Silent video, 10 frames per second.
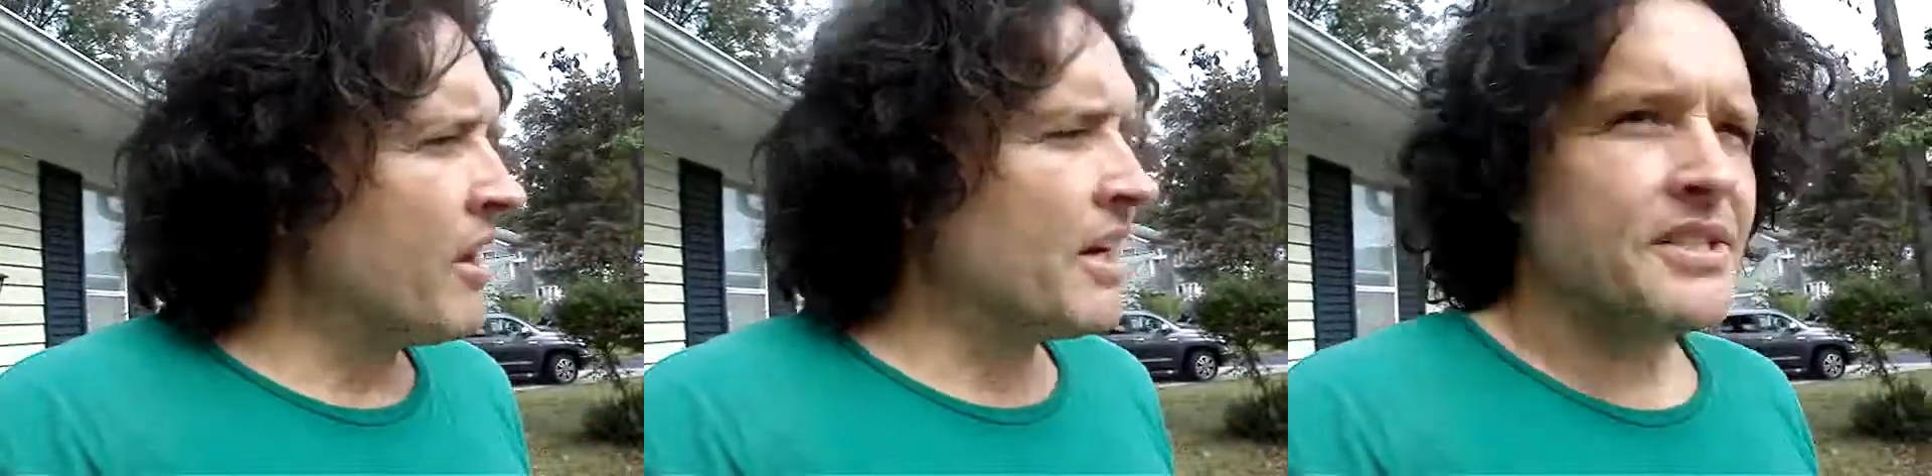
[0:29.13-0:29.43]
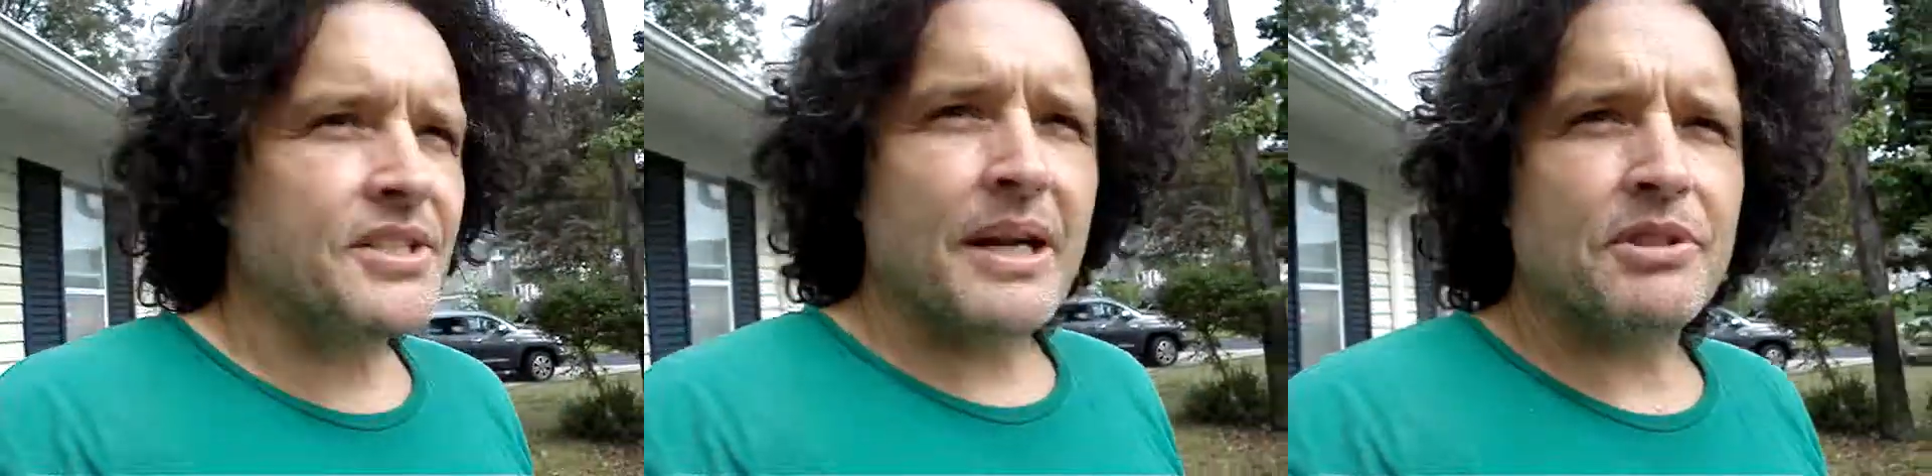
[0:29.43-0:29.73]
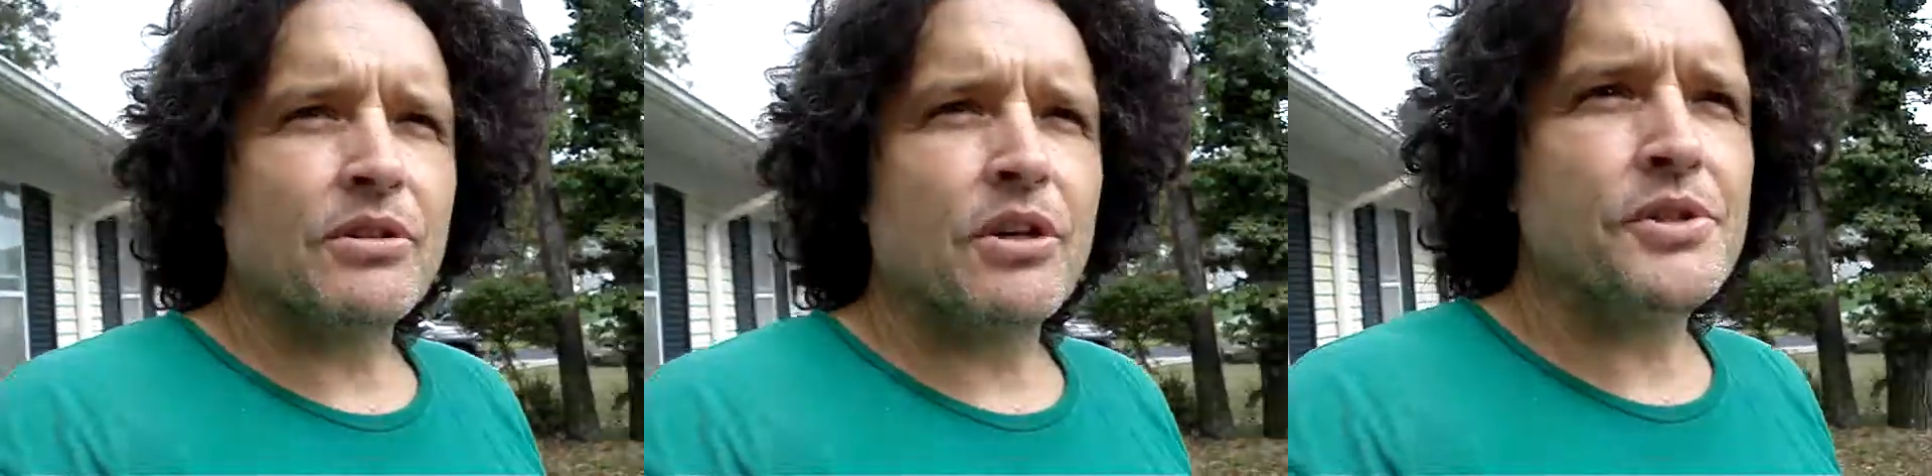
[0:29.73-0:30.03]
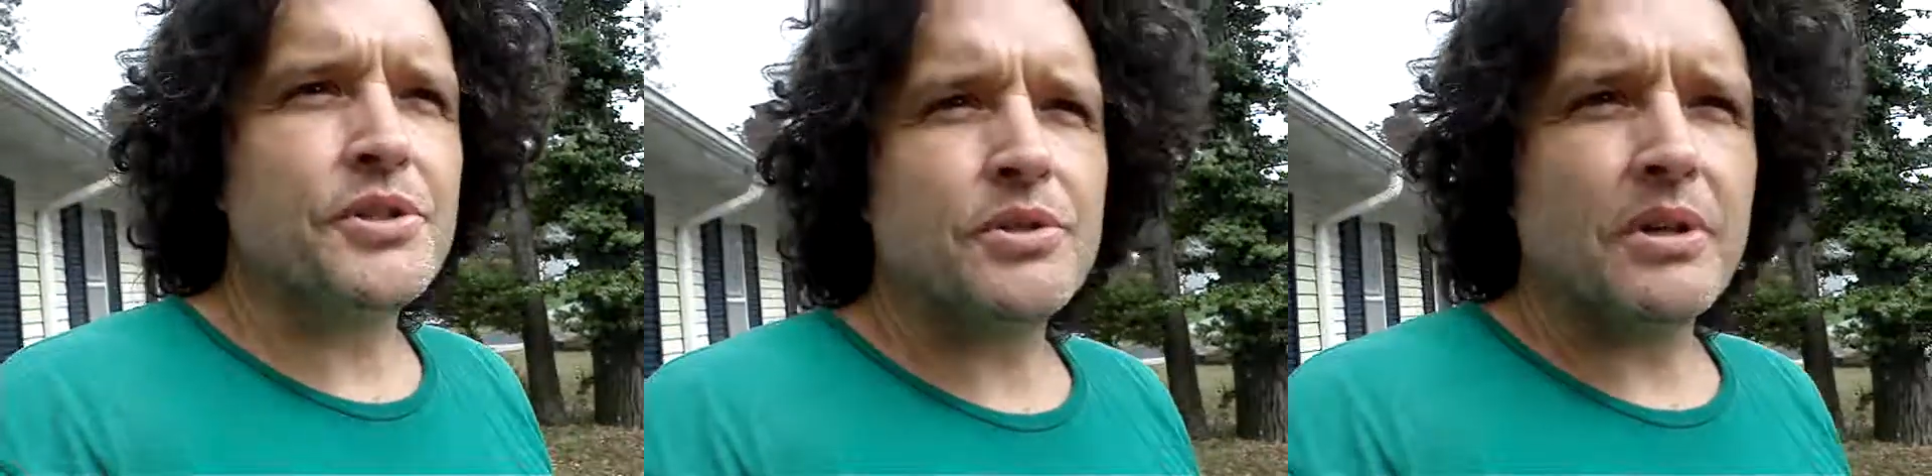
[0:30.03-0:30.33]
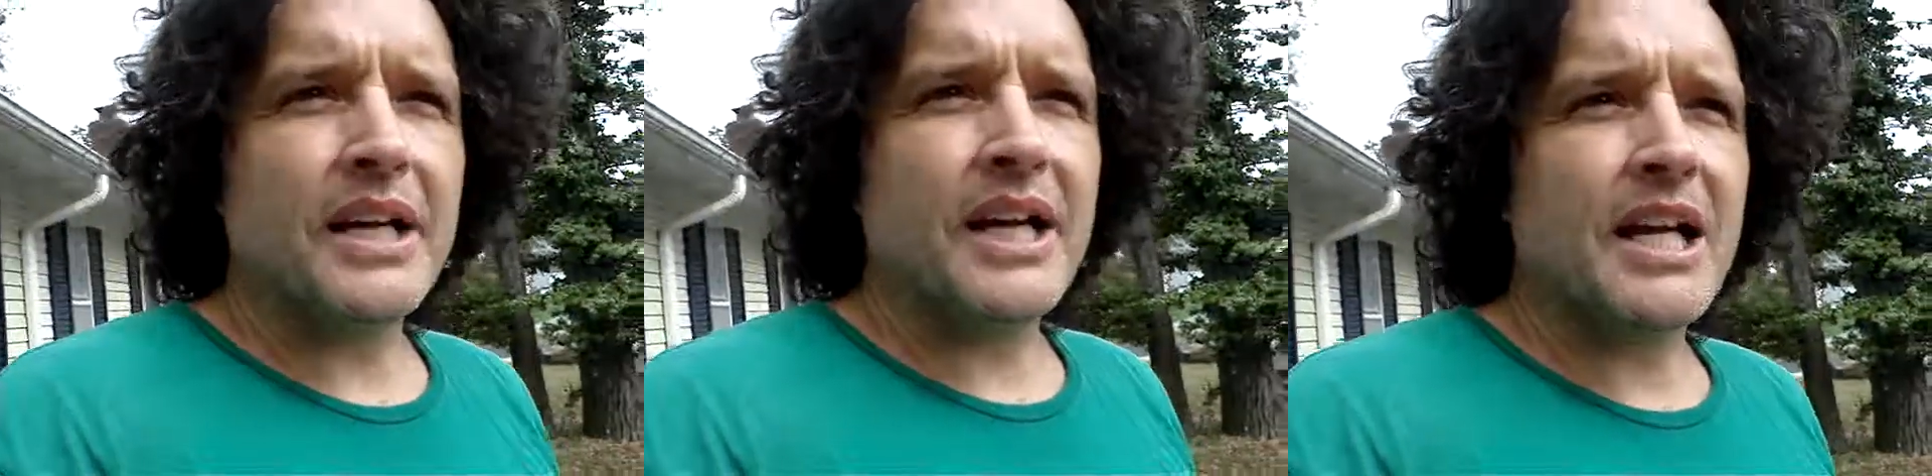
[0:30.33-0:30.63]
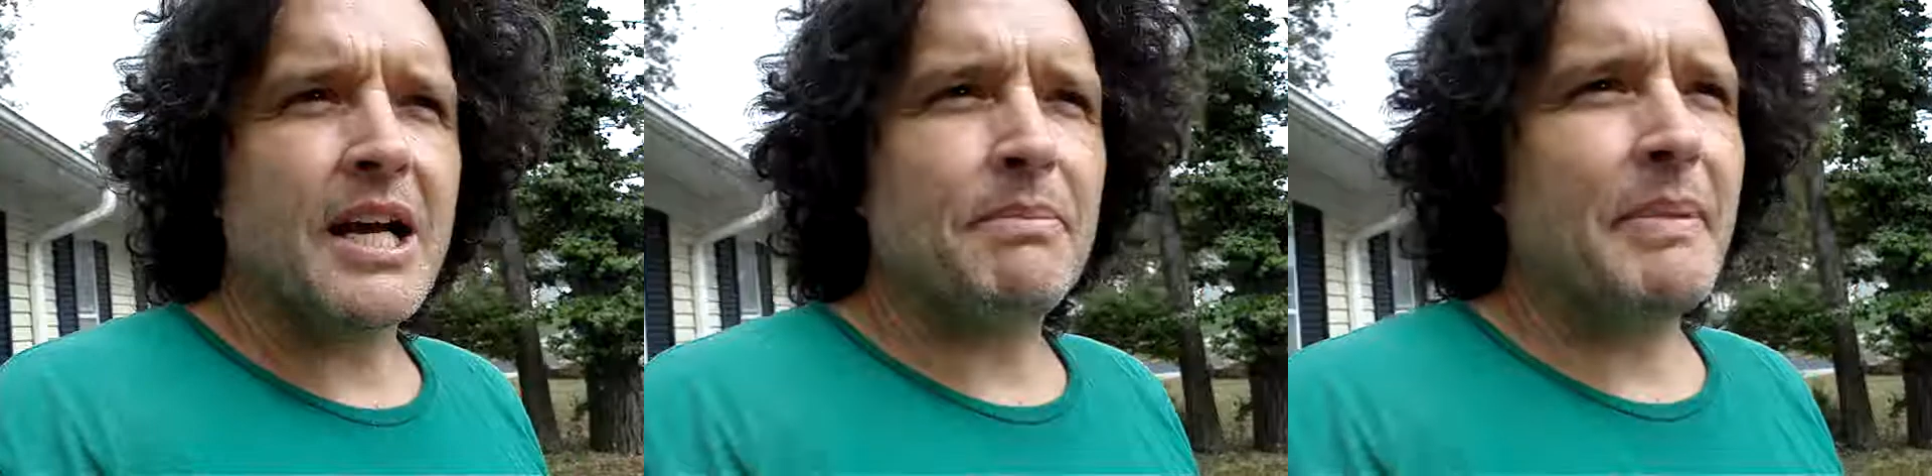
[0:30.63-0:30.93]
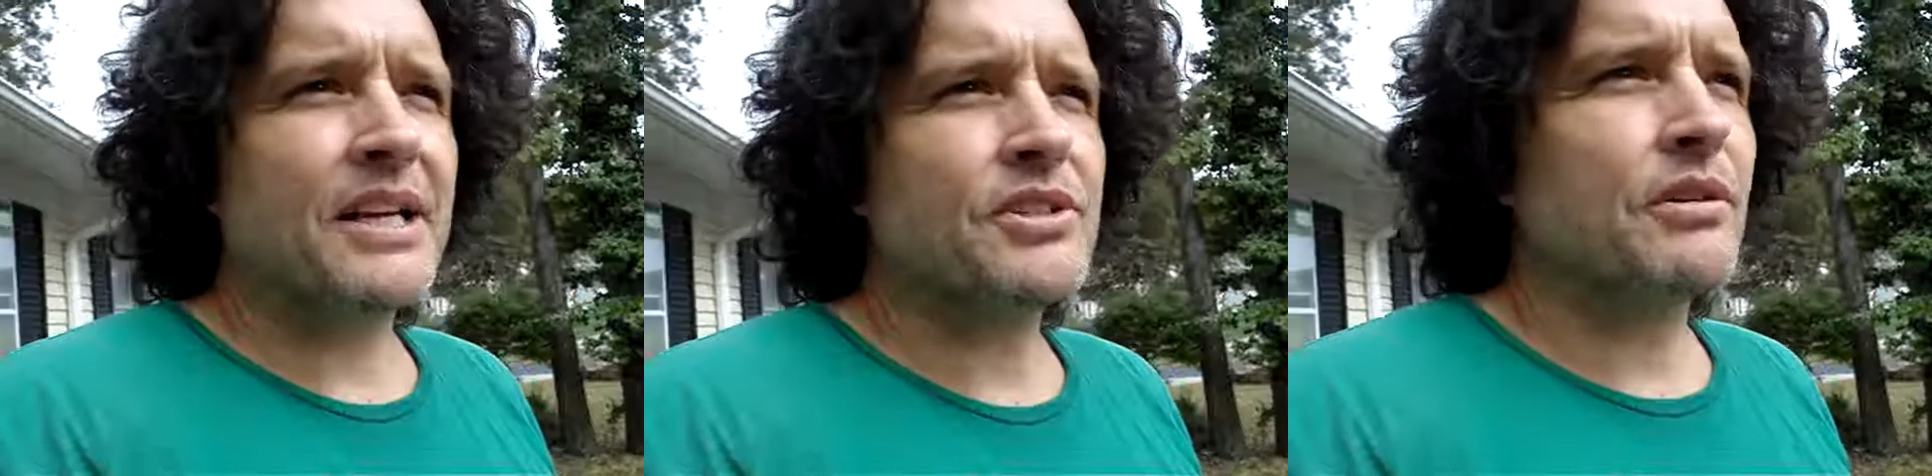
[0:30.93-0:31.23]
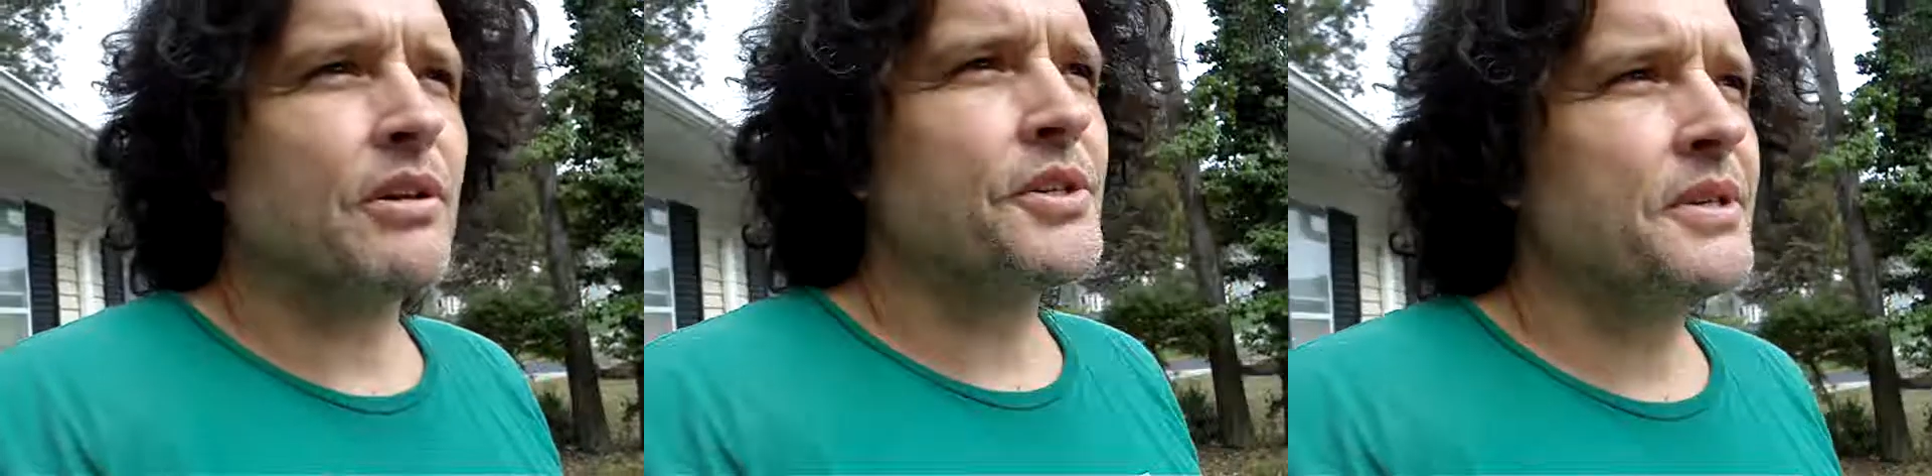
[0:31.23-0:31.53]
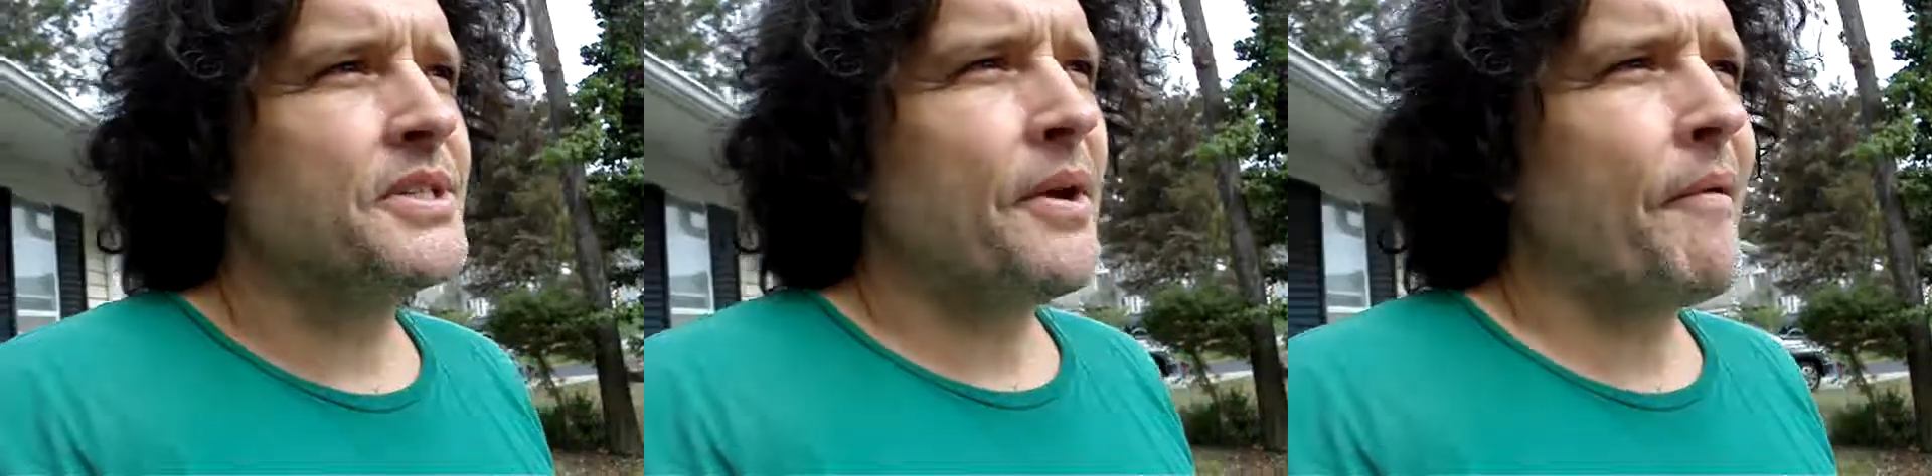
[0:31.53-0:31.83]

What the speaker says: And I stopped at the grocery store and I got a couple bags of groceries.